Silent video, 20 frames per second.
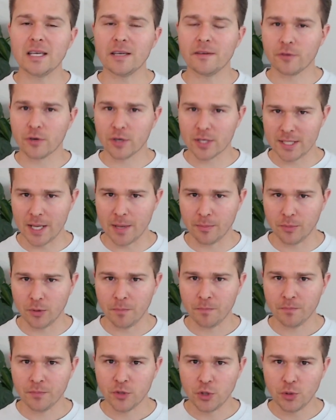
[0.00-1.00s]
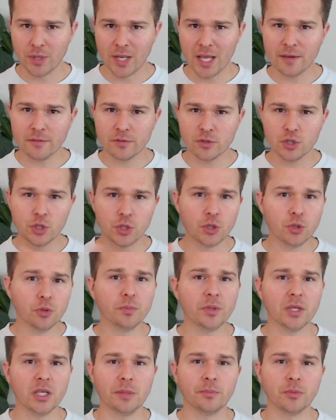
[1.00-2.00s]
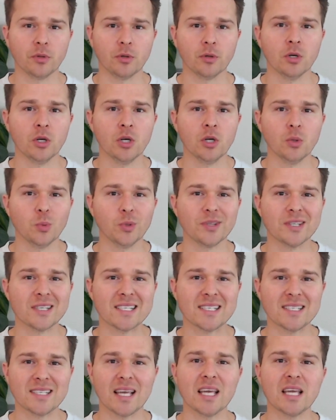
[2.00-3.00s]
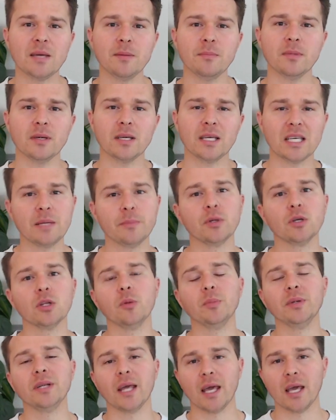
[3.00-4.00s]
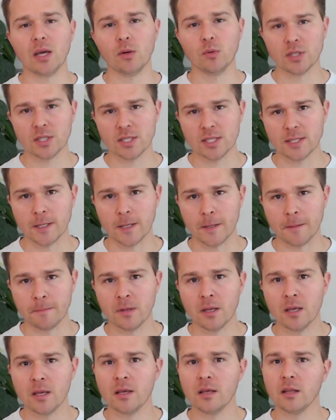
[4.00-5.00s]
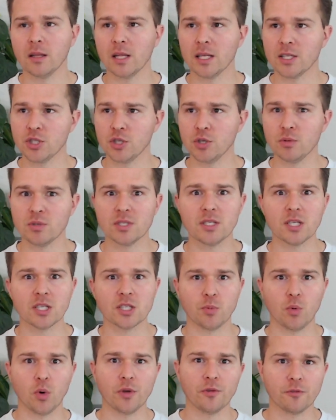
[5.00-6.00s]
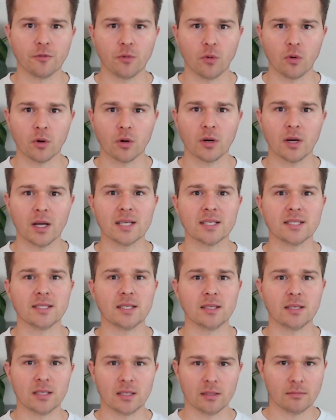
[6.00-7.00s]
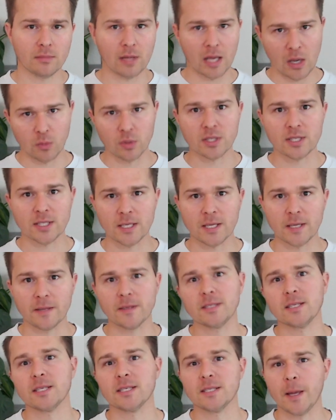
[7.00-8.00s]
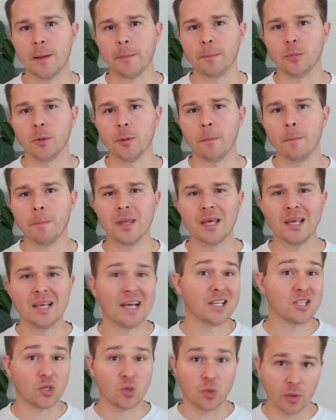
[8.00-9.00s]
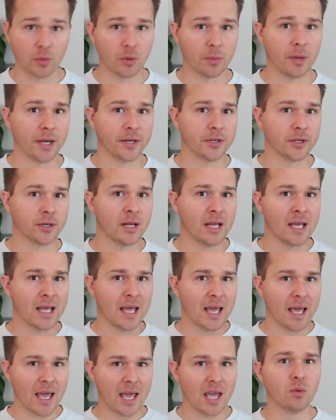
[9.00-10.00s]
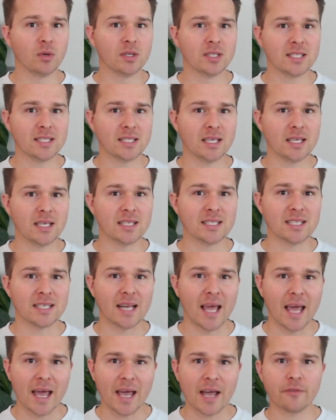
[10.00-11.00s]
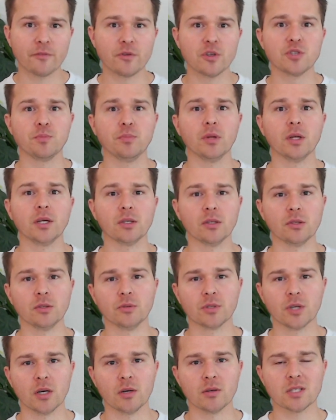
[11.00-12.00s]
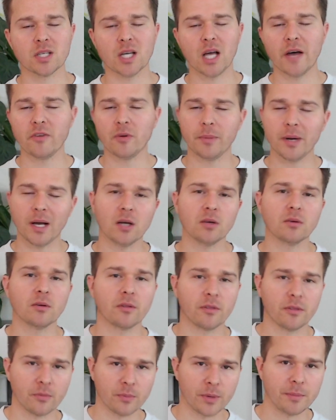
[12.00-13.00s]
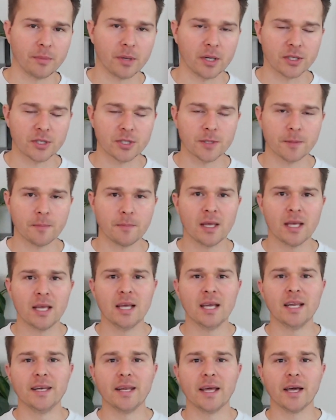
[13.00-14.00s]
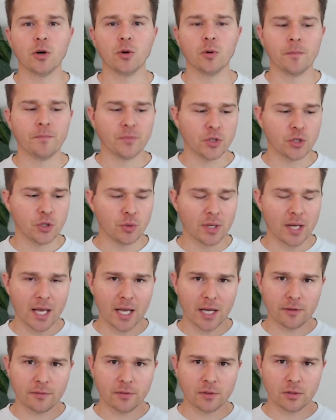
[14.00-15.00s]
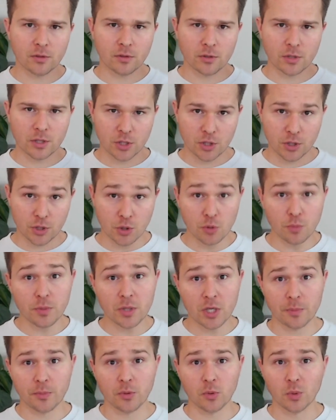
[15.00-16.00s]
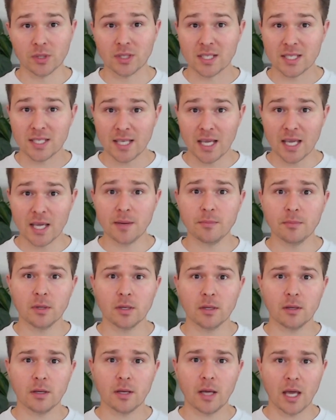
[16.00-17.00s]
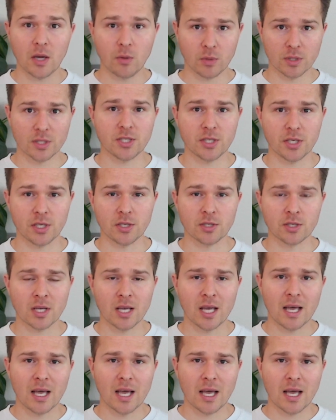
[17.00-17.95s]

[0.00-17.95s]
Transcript: For example, you can have two people with the same hemoglobin A1C. Let's use 6.4 as the A1C in this example. As a quick reminder, A1C is an average blood glucose of about 3 months. Now, you can have the two people with the same A1Cs.